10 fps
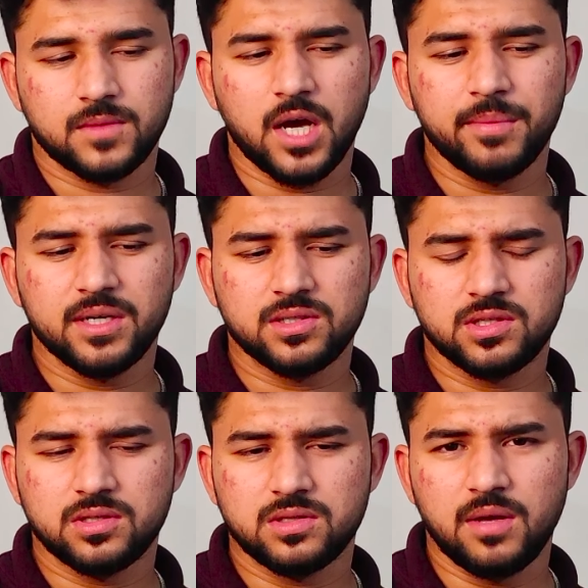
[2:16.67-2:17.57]
I mean,
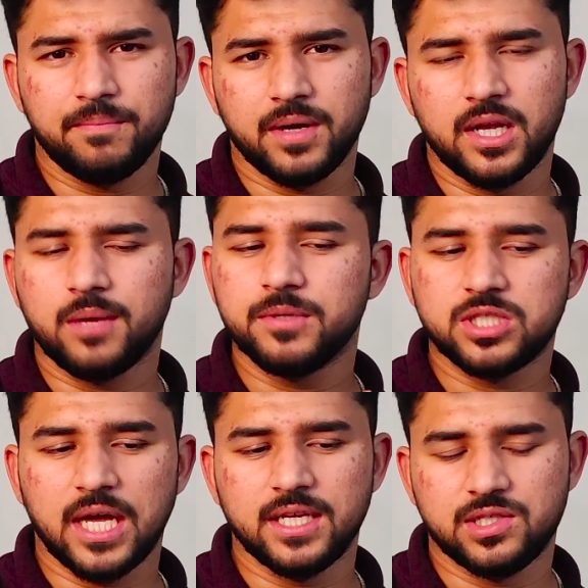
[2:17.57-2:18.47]
it's simple. Let me
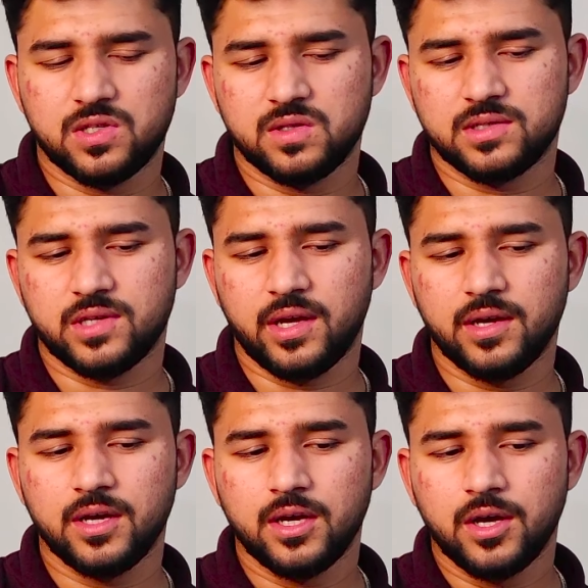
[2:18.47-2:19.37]
challenge this
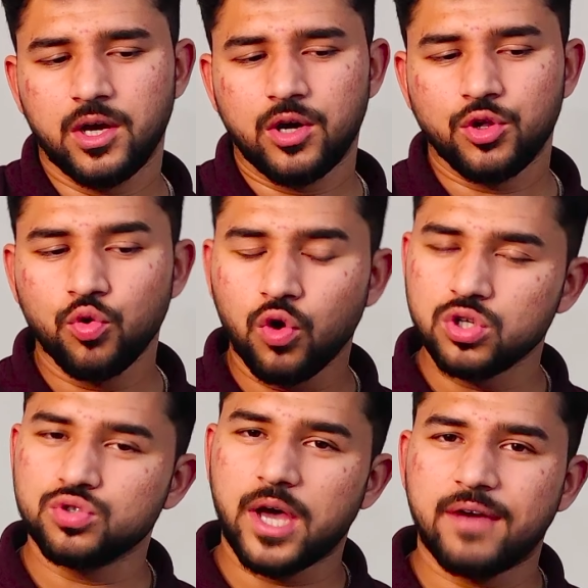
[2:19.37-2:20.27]
thing. You want
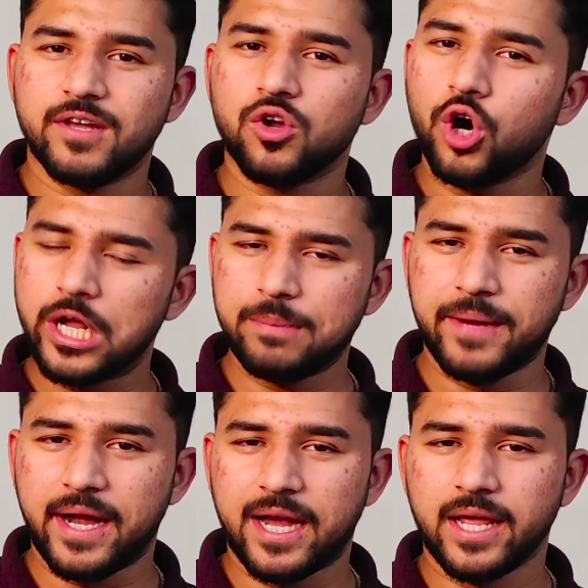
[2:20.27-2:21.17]
to have an oil
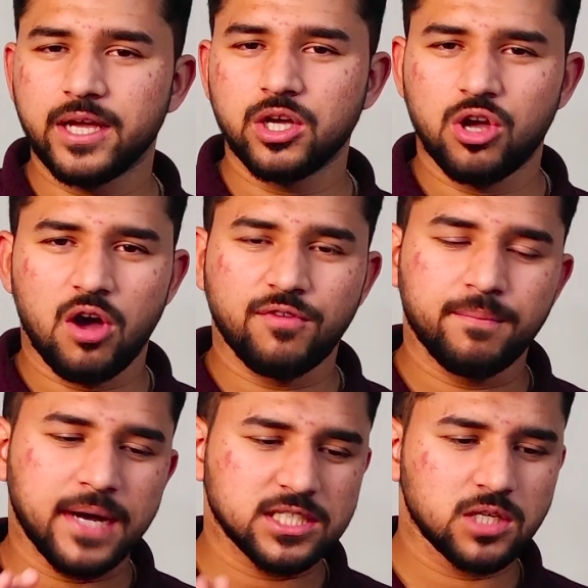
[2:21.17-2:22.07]
painting of a
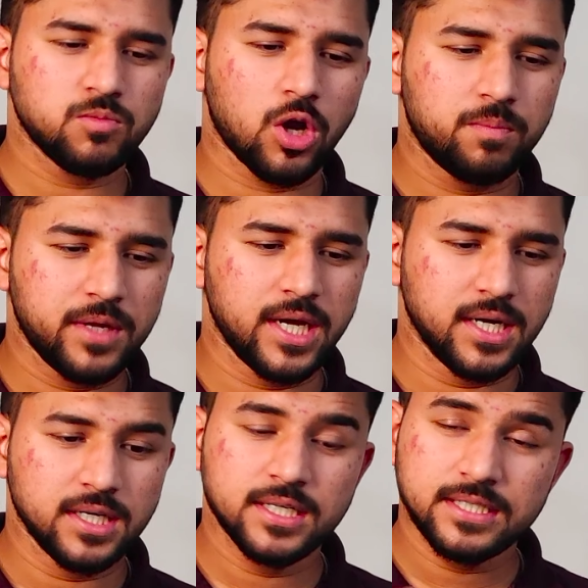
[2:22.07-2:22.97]
basketball
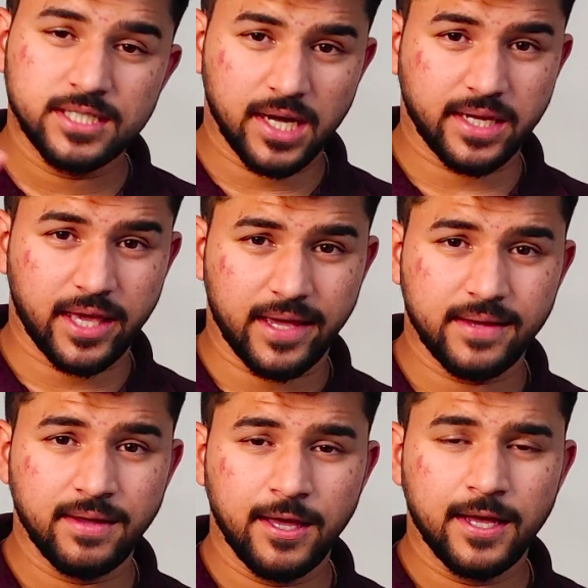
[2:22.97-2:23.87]
player
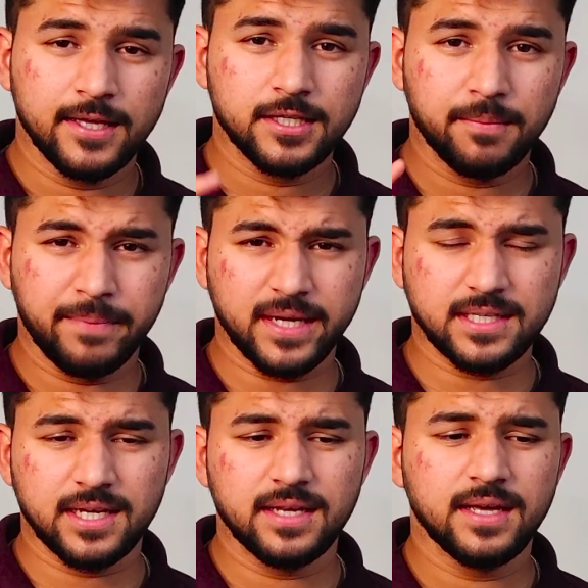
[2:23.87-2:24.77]
dunking,
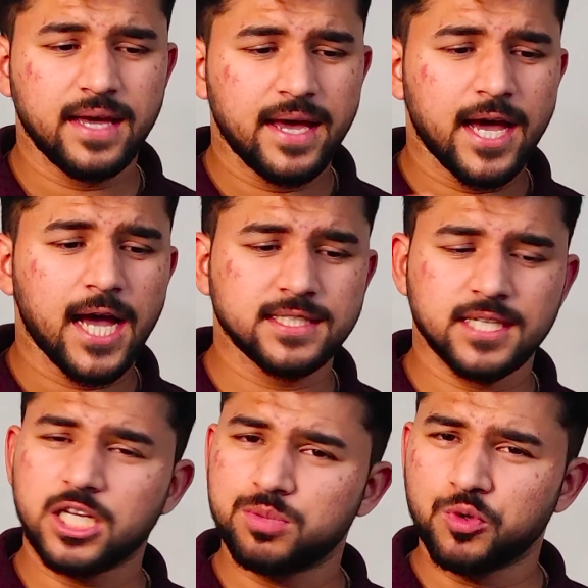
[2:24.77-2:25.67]
depicted as an
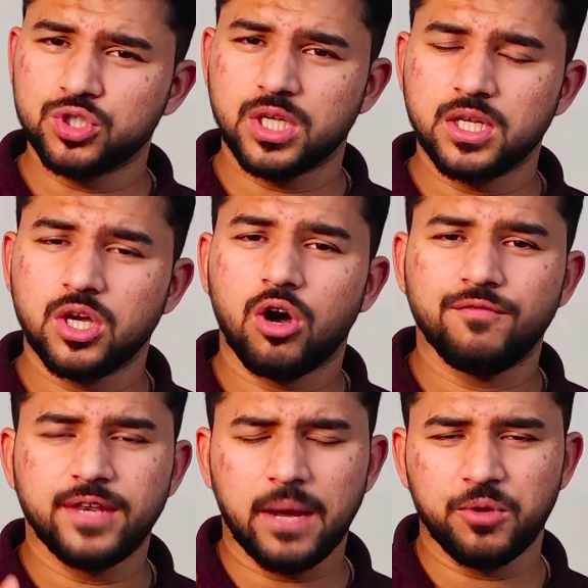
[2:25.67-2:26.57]
explosion of
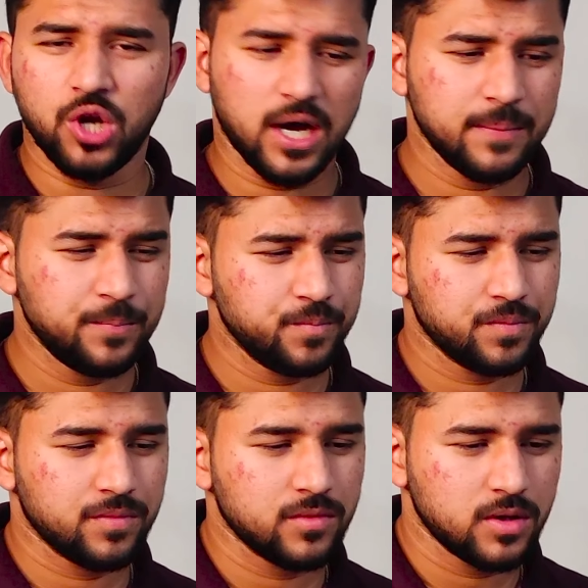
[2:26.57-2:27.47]
nebula.
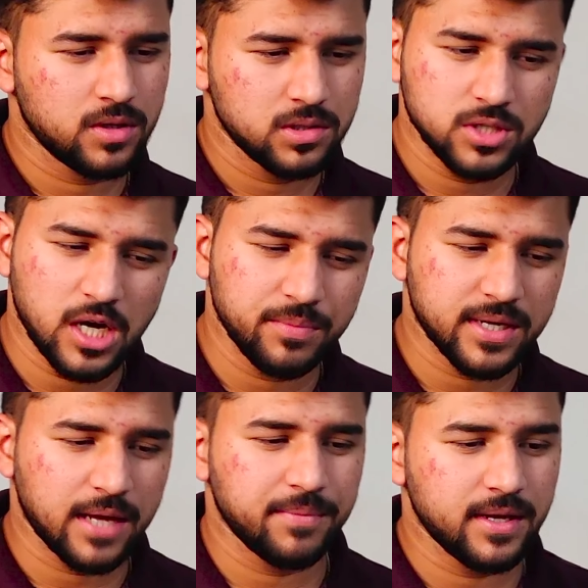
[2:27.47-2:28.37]
So let me
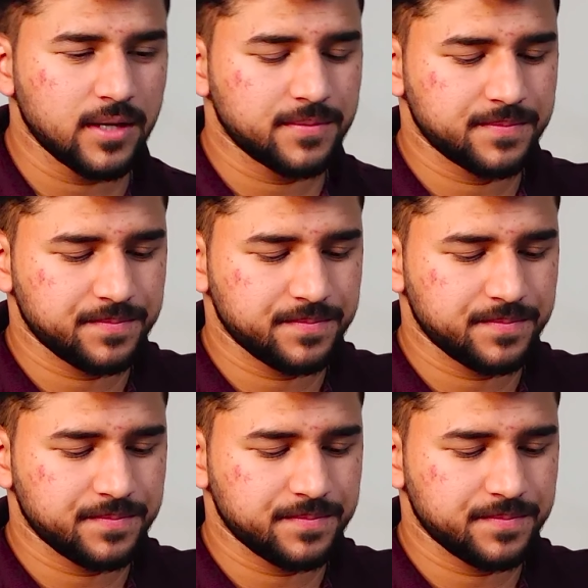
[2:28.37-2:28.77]
type it.